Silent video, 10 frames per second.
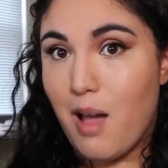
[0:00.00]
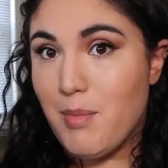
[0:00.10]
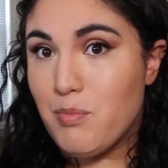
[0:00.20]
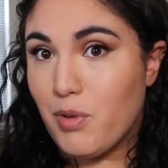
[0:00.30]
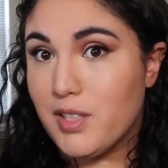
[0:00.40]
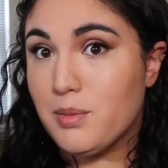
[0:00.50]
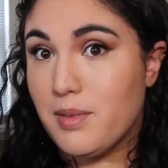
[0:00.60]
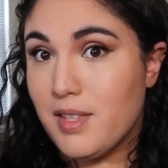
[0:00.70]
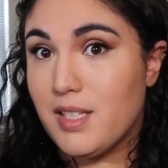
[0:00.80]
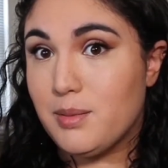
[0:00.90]
I'm impressed
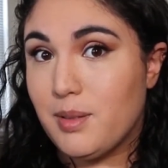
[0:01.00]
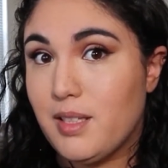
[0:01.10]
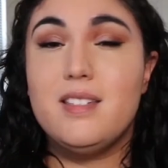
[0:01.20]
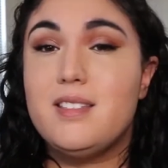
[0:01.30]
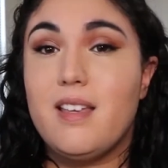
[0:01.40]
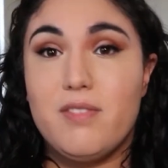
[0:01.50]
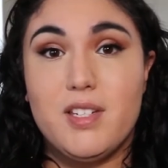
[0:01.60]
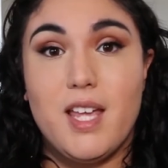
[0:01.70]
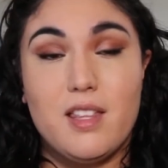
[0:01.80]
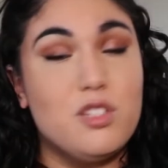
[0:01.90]
with this one. This saved the
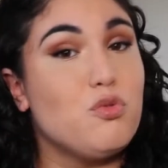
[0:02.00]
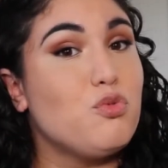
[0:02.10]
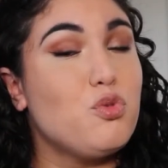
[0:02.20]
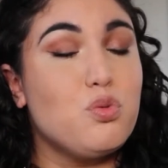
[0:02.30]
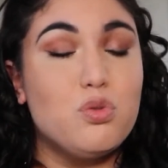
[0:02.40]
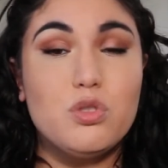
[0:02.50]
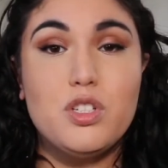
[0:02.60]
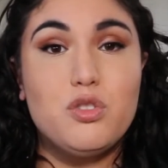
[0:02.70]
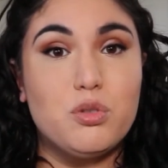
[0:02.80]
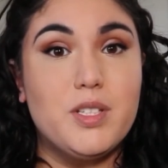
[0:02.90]
day. This
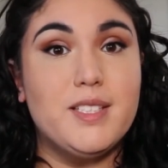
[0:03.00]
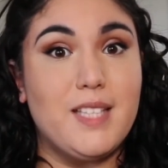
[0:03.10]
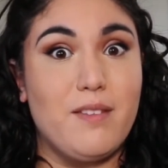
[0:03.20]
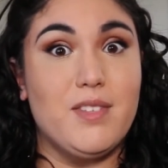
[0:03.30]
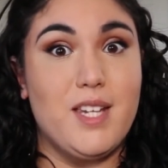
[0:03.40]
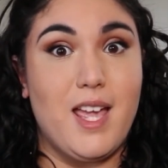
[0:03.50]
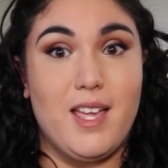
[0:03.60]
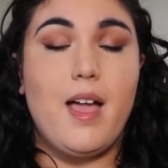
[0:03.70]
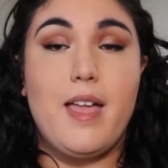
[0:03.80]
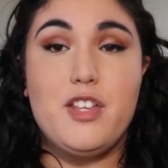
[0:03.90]
truly, truly saved the
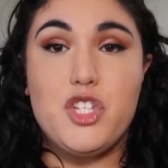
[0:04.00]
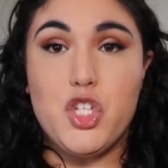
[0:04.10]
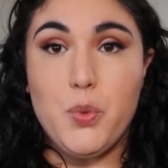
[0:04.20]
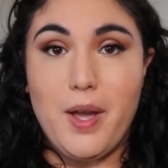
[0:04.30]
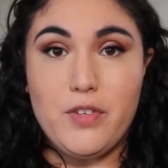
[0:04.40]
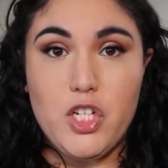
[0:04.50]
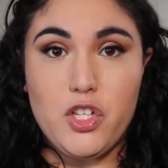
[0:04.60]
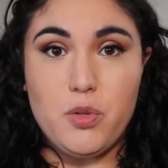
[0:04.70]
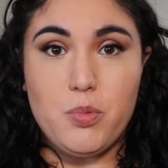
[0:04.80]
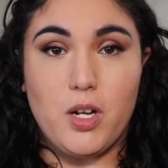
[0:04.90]
day. I do have
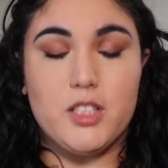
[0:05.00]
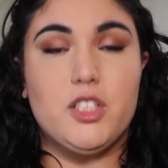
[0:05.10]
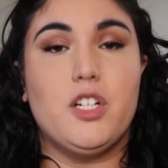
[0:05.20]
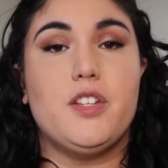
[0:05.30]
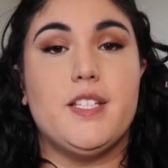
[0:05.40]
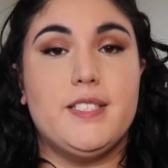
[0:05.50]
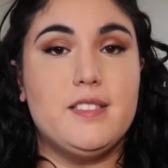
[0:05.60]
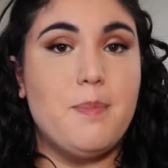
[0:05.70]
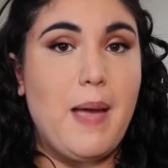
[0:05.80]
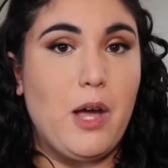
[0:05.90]
another bronzer. This
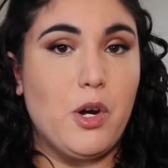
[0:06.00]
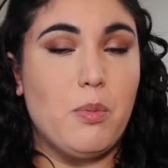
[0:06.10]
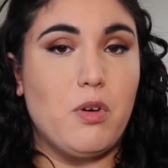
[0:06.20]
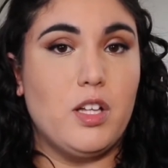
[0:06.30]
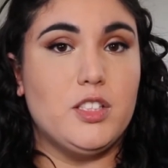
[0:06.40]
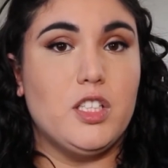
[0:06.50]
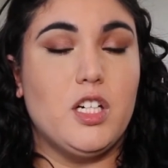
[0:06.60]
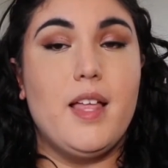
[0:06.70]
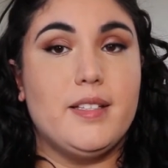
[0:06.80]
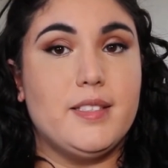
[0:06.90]
is a powder
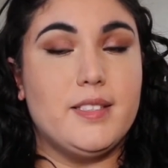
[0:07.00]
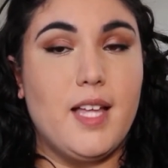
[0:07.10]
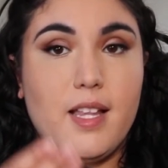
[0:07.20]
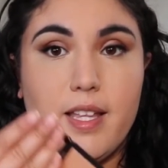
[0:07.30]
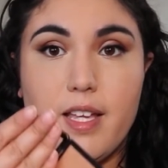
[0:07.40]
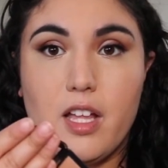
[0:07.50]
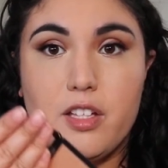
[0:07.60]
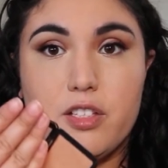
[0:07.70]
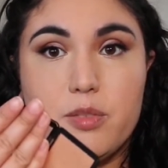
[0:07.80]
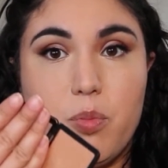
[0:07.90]
bronzer. This is the LA
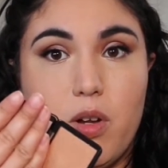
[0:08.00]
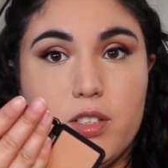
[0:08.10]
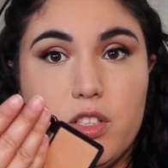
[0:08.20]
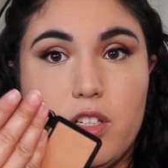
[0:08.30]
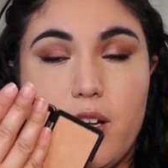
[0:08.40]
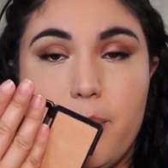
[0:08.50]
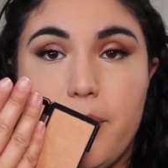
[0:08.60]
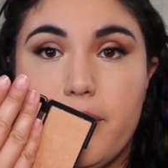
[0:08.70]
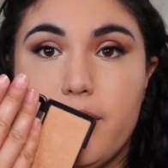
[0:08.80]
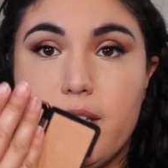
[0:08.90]
Colors bronzer, and I'm
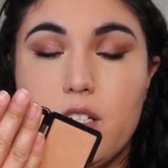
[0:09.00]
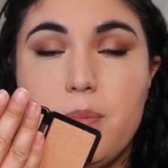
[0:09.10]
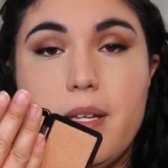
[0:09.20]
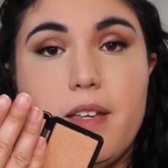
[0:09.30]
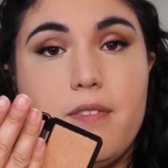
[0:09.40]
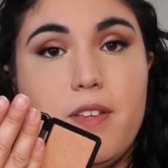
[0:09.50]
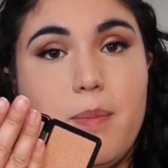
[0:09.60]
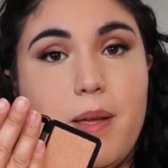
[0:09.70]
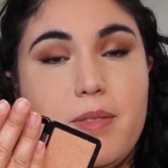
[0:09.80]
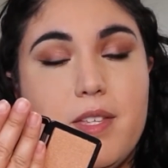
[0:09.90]
a little bit iffy
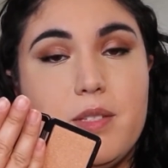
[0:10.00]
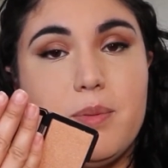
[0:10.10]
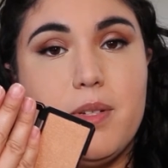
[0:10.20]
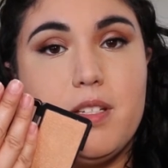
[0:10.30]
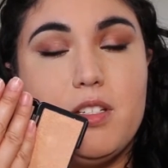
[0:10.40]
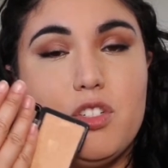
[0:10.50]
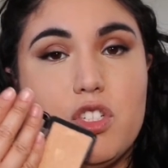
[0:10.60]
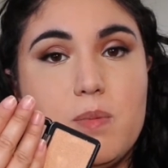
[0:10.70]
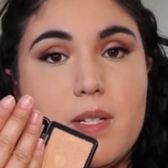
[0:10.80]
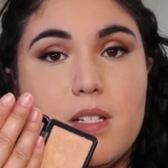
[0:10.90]
about this one
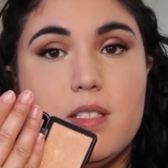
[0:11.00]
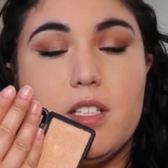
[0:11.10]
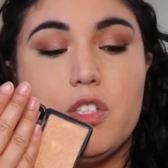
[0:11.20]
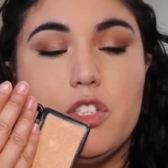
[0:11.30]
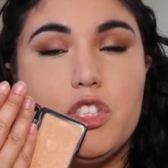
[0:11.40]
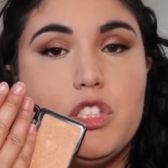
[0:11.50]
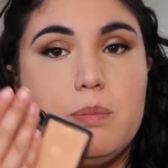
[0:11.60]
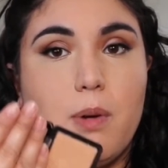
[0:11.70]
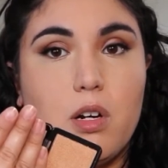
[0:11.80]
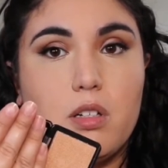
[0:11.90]
just because it looks
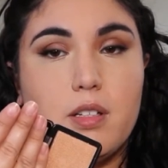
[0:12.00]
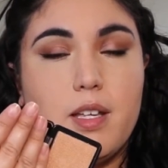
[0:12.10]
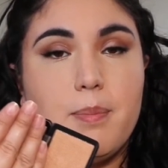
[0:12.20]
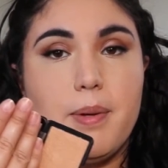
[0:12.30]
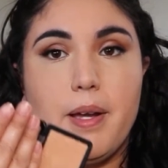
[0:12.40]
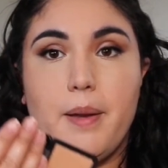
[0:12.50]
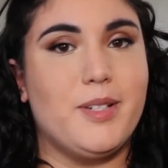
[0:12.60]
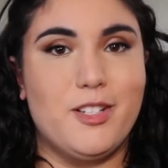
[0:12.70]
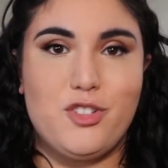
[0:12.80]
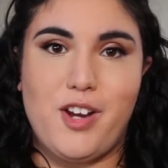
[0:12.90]
sparkly, but we're
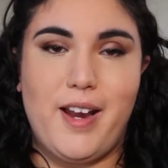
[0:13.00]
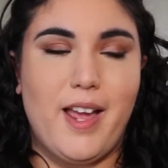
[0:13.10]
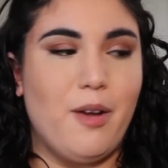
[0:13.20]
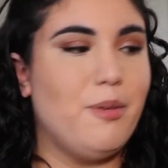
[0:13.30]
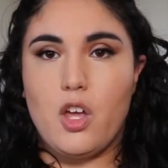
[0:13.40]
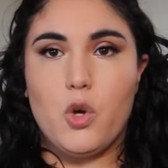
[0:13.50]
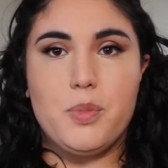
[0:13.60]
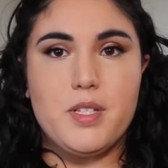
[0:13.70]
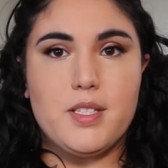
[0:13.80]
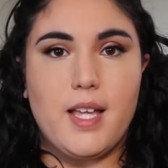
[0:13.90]
gonna try it out. I hope
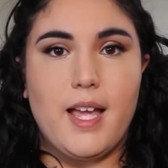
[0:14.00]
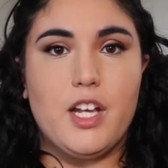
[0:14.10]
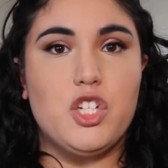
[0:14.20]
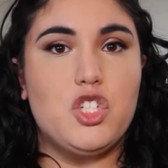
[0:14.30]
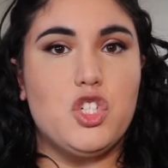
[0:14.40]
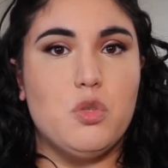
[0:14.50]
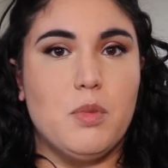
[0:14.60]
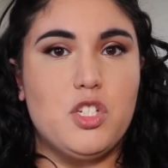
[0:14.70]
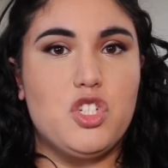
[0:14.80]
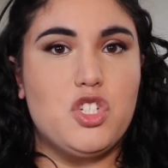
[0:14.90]
it doesn't add too
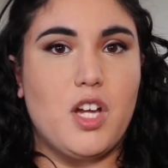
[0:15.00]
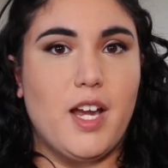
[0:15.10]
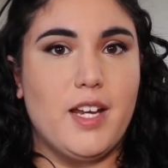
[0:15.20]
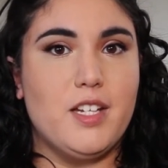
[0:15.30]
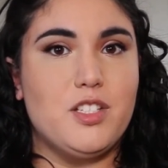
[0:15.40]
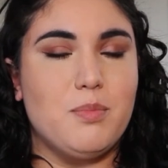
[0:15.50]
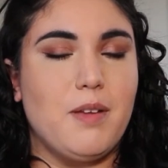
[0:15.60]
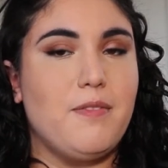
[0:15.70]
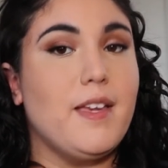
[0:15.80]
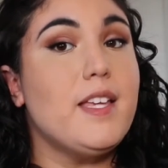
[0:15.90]
much shine to
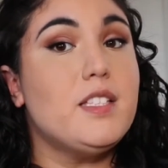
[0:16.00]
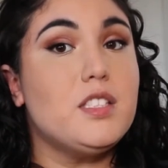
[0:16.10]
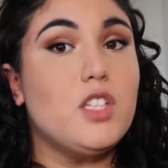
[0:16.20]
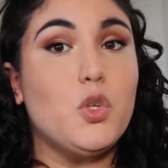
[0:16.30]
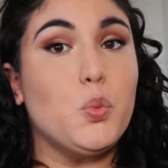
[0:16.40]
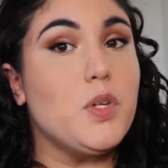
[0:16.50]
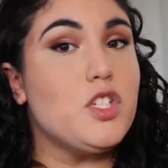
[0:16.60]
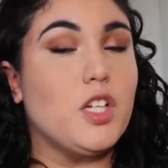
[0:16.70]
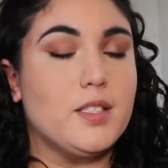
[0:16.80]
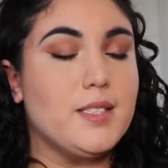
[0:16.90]
my face. We
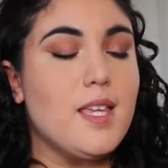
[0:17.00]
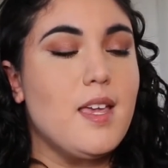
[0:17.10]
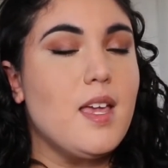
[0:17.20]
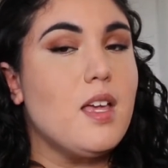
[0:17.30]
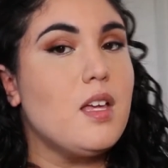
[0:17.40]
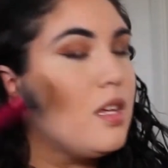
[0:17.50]
shall see.